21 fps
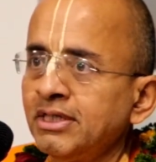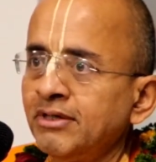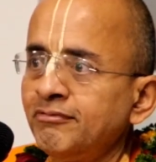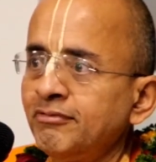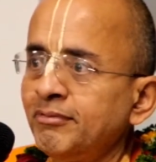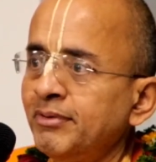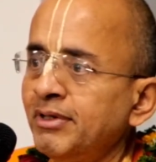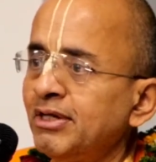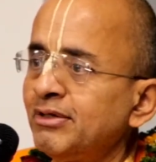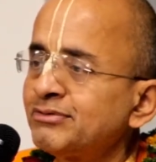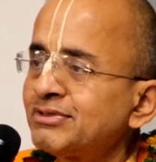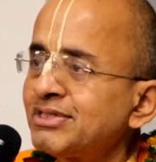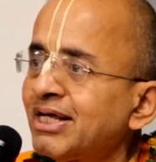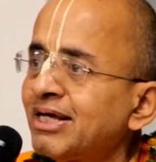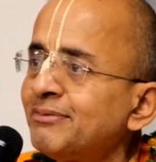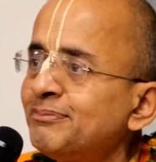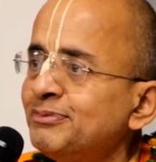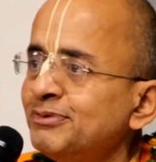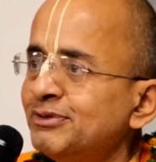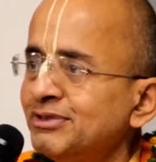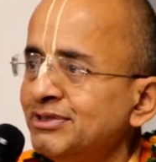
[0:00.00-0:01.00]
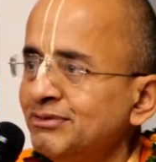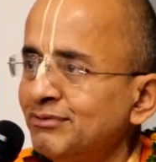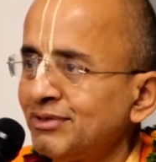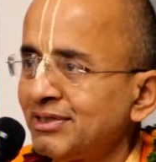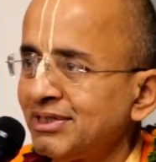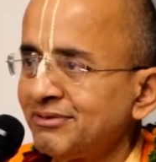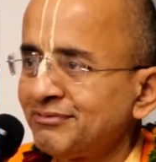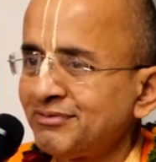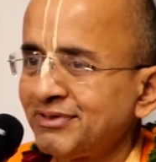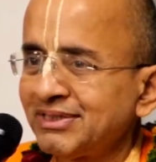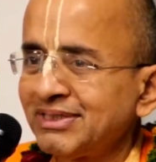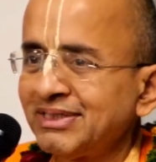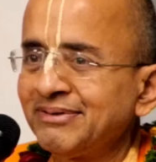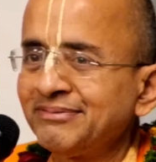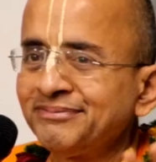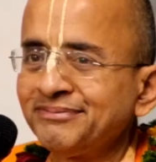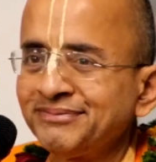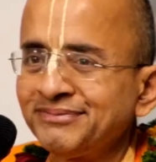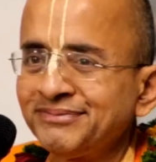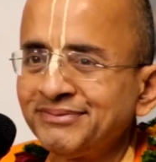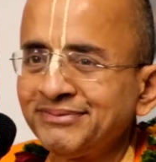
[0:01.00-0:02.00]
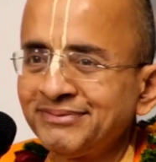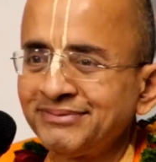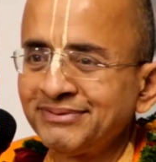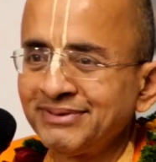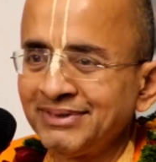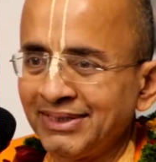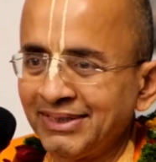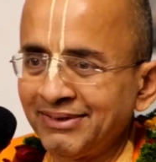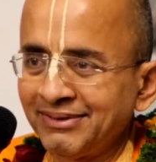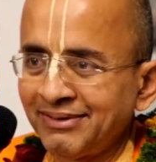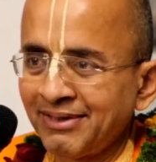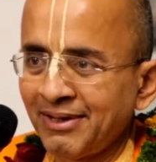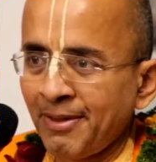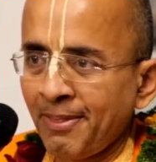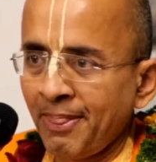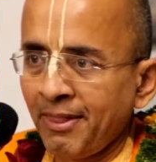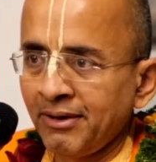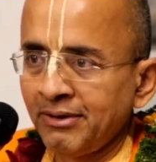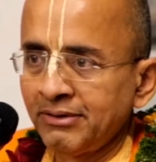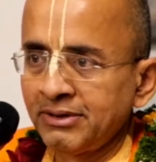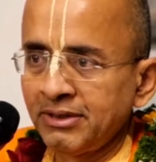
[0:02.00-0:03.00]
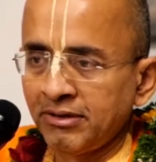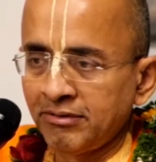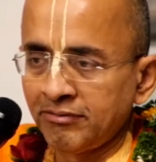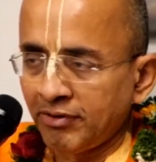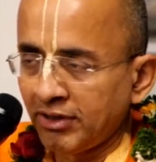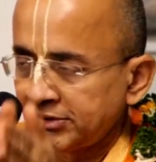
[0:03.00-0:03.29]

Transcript: Everybody looks like a pure devotee for them. There's